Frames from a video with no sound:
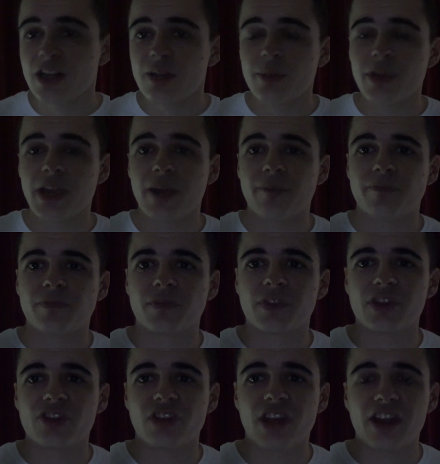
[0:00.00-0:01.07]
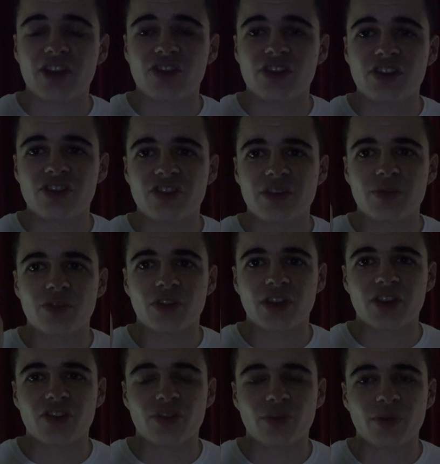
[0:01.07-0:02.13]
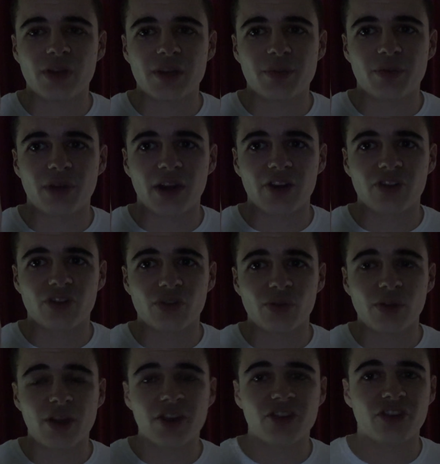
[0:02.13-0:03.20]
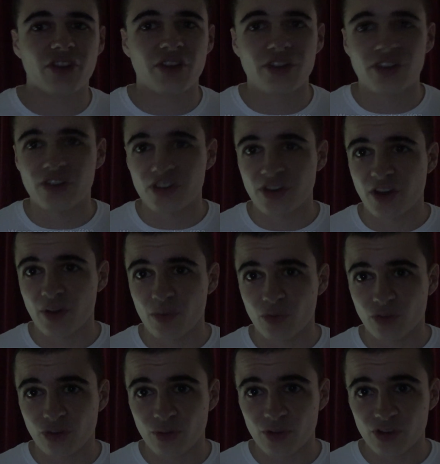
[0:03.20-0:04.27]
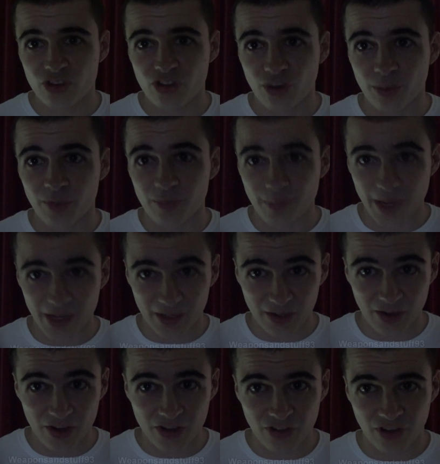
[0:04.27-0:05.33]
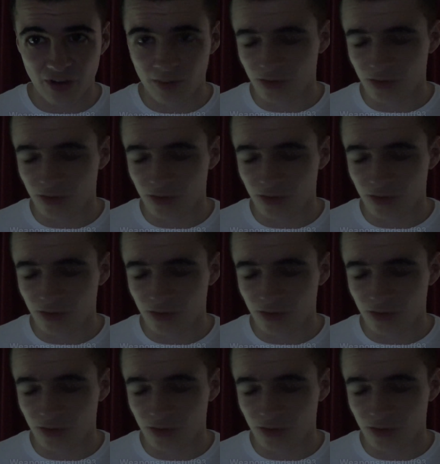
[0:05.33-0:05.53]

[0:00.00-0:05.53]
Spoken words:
But yeah, this actually seems like it's a really practical lighter that, you know, will do its job of being a lighter,